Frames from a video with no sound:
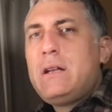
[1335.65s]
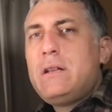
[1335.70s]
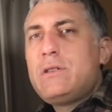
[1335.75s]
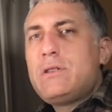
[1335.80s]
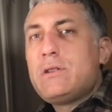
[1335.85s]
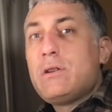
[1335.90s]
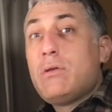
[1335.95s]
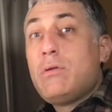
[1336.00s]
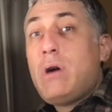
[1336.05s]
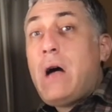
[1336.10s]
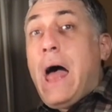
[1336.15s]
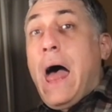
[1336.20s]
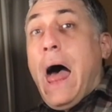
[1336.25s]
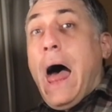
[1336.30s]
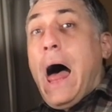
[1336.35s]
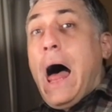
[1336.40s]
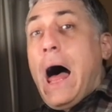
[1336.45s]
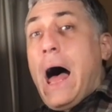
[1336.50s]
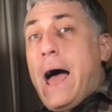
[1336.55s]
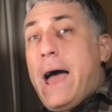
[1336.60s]
So
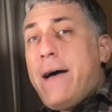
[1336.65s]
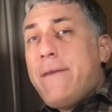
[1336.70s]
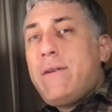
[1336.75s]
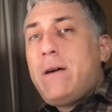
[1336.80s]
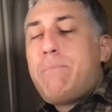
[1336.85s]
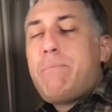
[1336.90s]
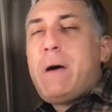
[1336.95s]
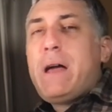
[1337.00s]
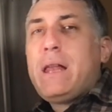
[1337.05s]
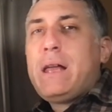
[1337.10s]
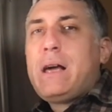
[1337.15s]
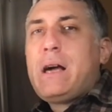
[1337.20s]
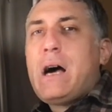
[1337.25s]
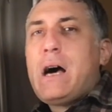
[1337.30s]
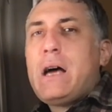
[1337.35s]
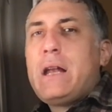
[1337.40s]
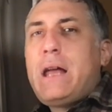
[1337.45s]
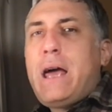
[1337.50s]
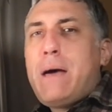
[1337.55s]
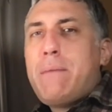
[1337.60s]
I have a
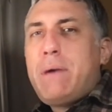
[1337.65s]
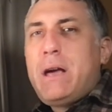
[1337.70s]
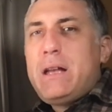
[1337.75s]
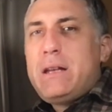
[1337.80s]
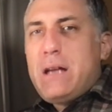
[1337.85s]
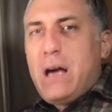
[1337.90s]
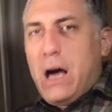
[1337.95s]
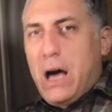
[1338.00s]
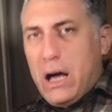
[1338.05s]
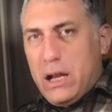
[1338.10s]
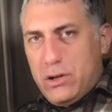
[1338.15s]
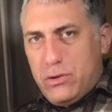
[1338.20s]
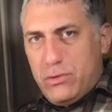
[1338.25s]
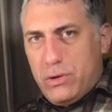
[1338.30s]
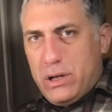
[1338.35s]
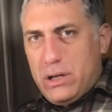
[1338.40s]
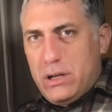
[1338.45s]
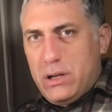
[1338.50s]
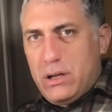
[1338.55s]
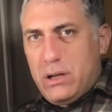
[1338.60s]
Pelikan
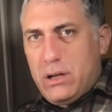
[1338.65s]
M800.